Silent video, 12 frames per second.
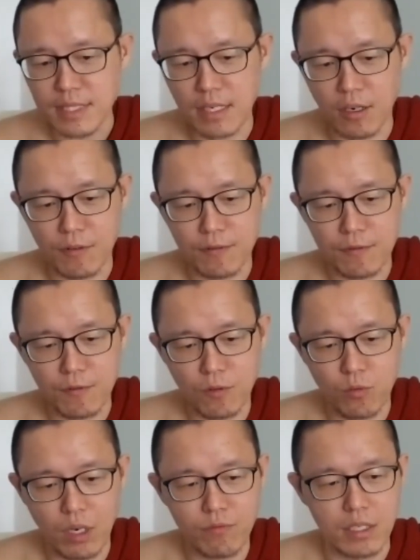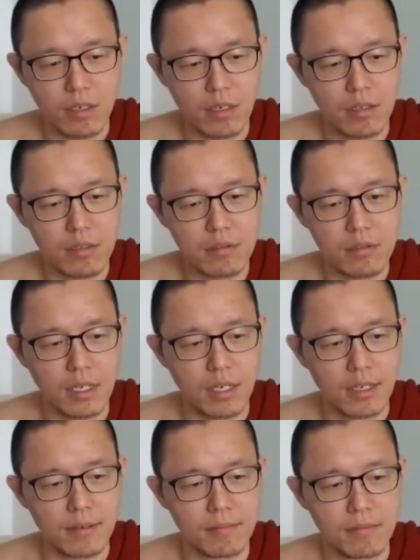what we call
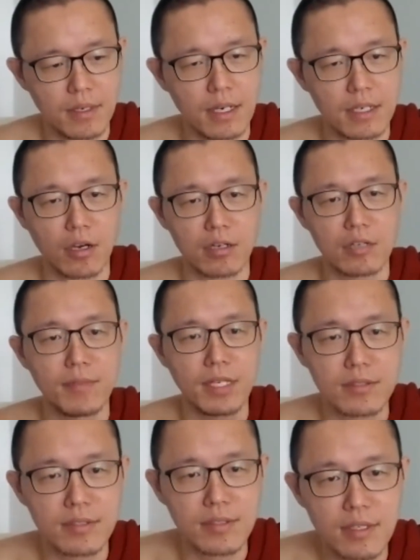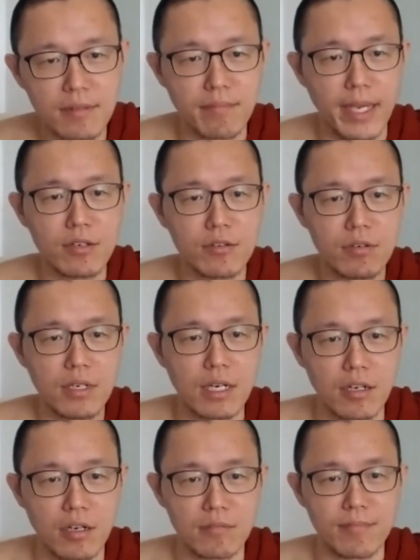ergonomics, macro
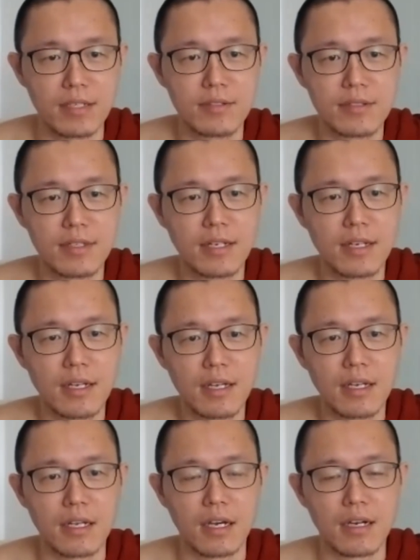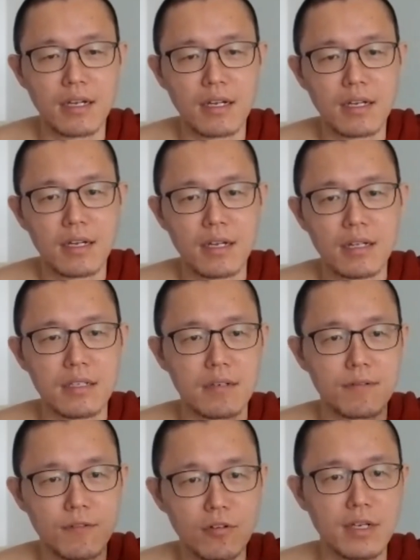ergonomics. Yeah, the
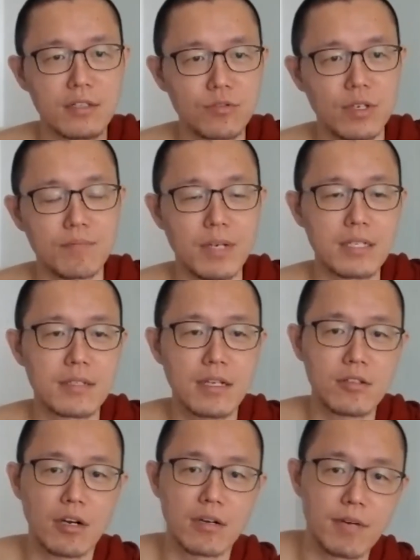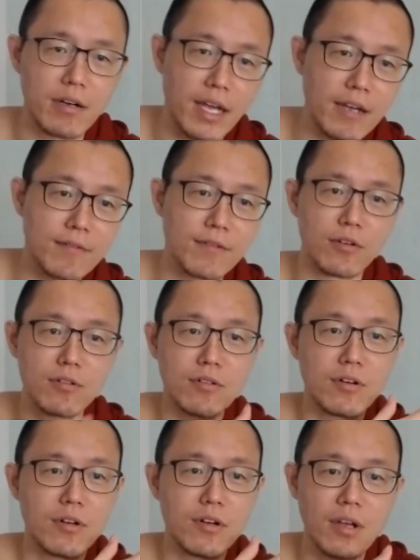Feng and Shui basically talk about airflow
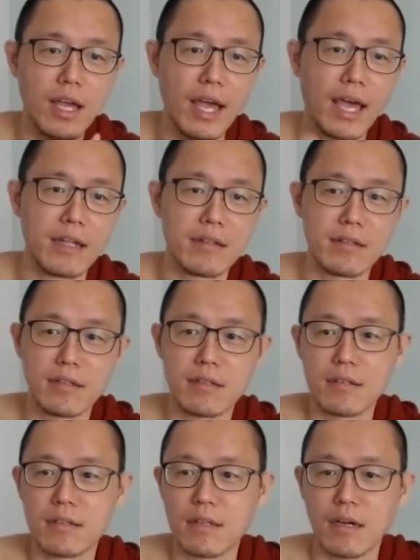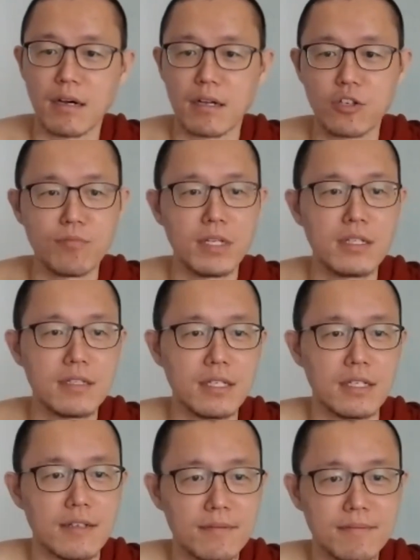and humidity.